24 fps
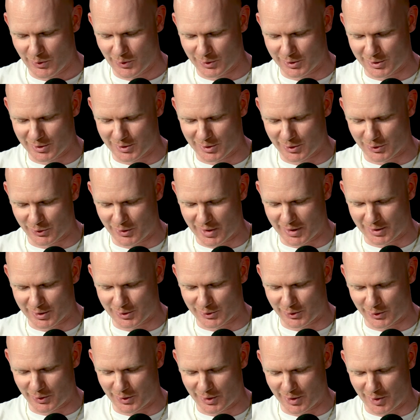which is this great
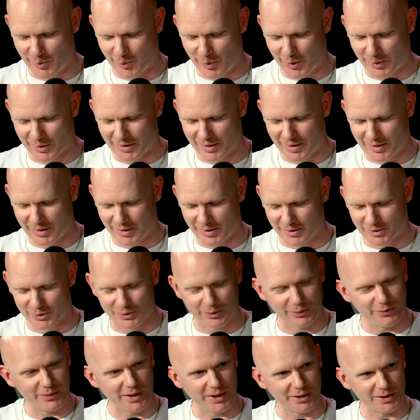story about the
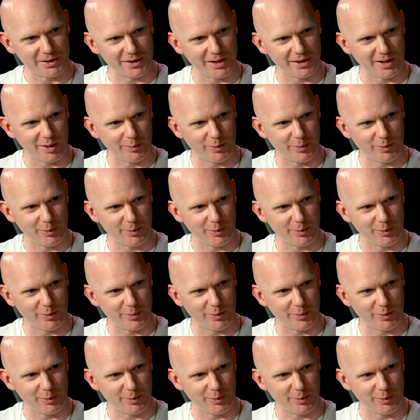sort of fair-skinned